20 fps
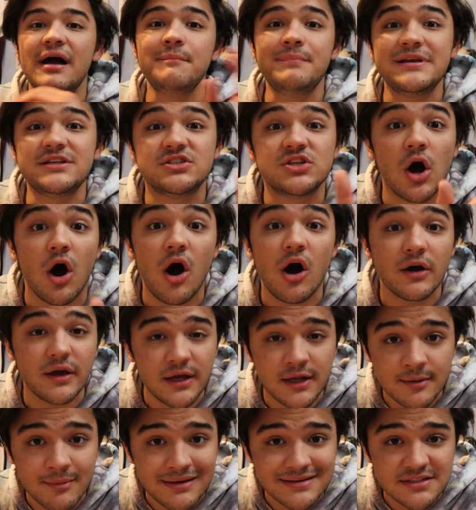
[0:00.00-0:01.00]
I'd be
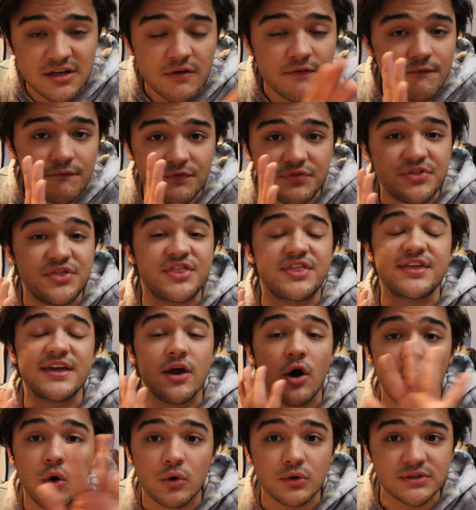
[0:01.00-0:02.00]
talking to myself
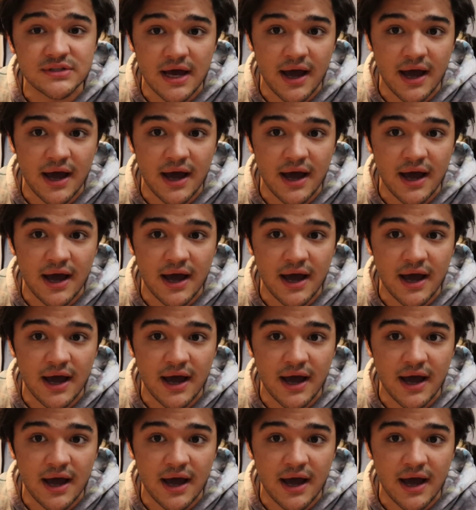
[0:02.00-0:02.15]
the whole